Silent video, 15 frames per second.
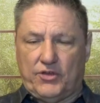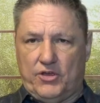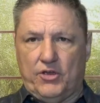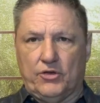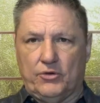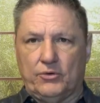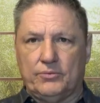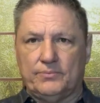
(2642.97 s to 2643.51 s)
to
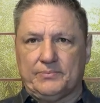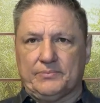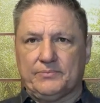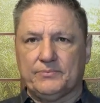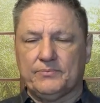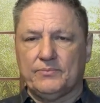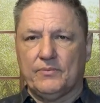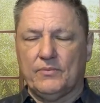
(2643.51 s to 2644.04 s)
you.
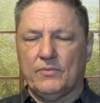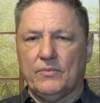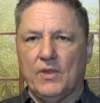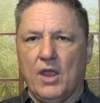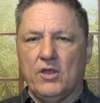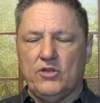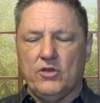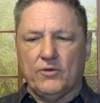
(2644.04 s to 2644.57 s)

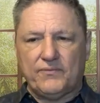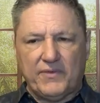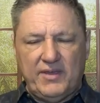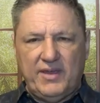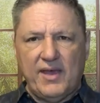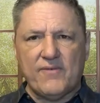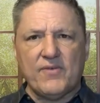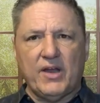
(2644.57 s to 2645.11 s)
You've
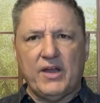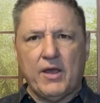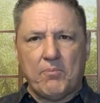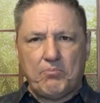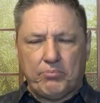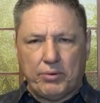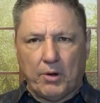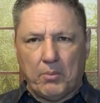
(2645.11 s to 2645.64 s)
given
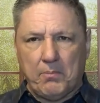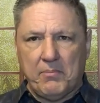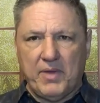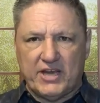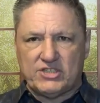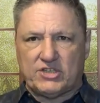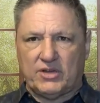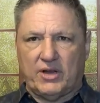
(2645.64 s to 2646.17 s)
it
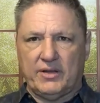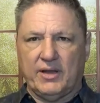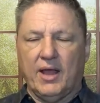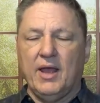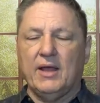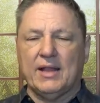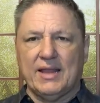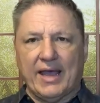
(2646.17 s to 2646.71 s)
permission.
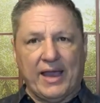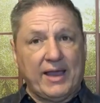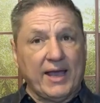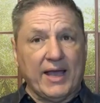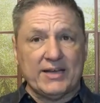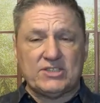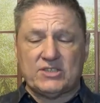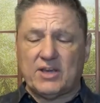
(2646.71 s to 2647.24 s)

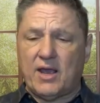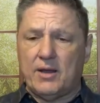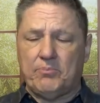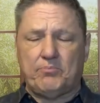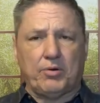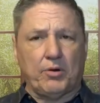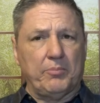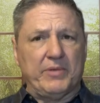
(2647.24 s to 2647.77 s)
Like I
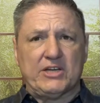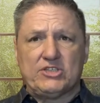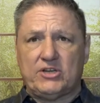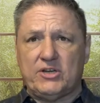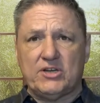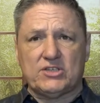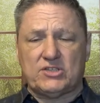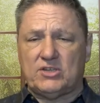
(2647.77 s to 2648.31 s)
said,
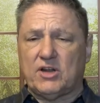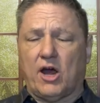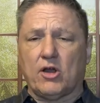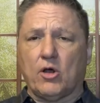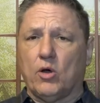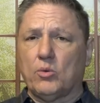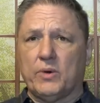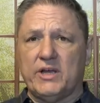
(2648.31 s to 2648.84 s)
permission is
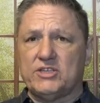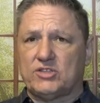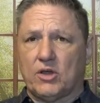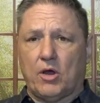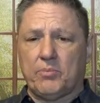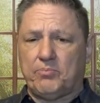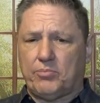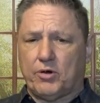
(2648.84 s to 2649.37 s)
not always
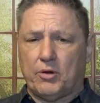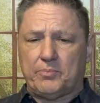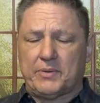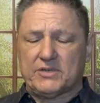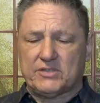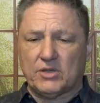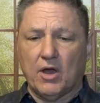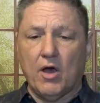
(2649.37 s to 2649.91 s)
on
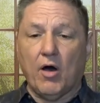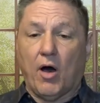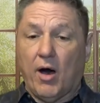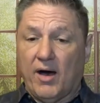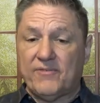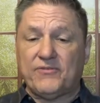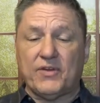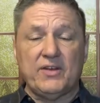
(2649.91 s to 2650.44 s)
purpose.
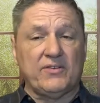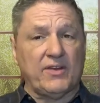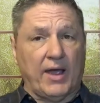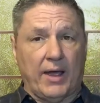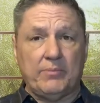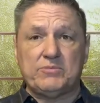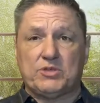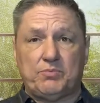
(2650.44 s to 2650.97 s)

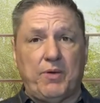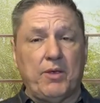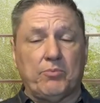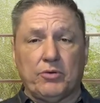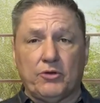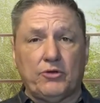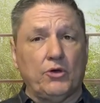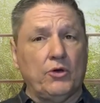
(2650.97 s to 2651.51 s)
Oftentimes
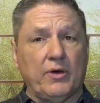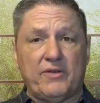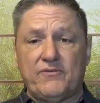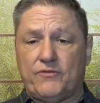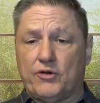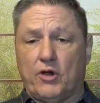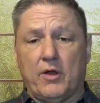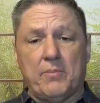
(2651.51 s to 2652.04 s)
people do it
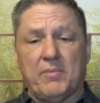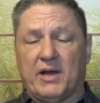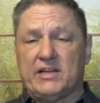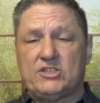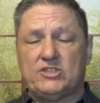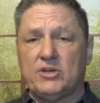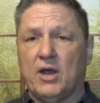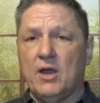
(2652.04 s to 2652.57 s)
very
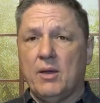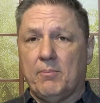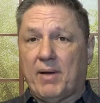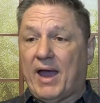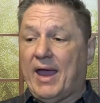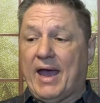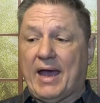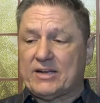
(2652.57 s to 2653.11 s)
much
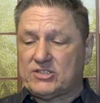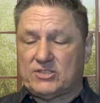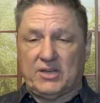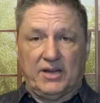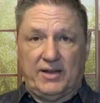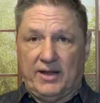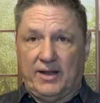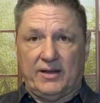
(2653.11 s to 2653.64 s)
by
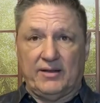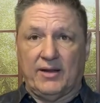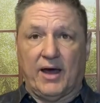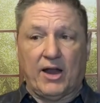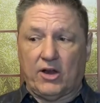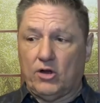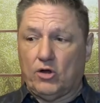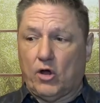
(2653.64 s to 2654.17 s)
accident,
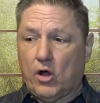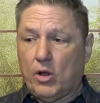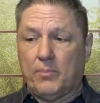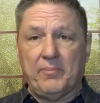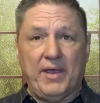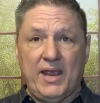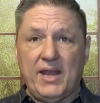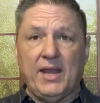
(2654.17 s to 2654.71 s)
not at all
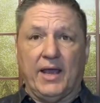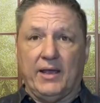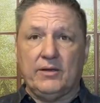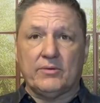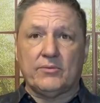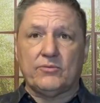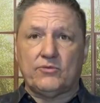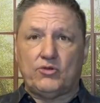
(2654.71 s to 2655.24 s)

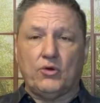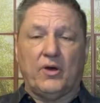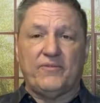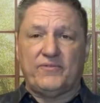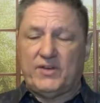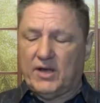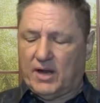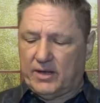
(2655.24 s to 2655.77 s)
meaning to
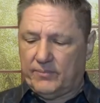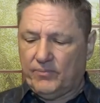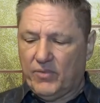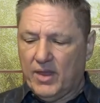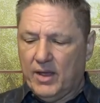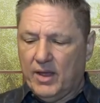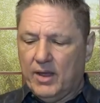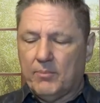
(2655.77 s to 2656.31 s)
have done,
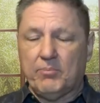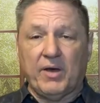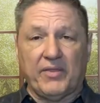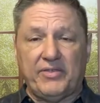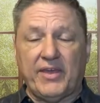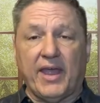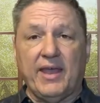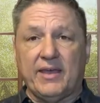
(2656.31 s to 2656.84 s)

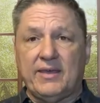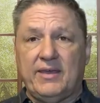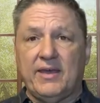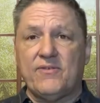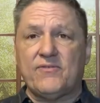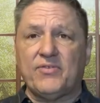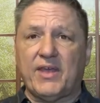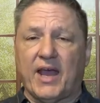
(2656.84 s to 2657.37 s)
but they
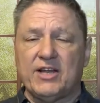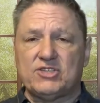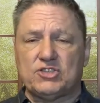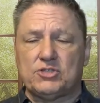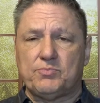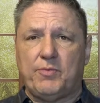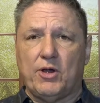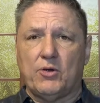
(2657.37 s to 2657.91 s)
give that
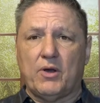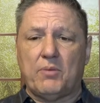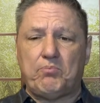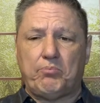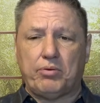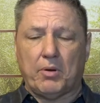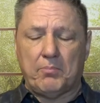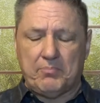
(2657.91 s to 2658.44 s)

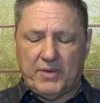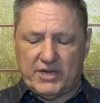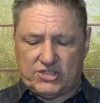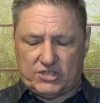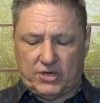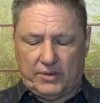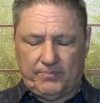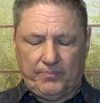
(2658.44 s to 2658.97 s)
spirit
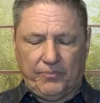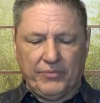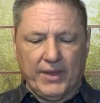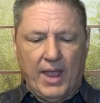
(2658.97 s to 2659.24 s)
permission.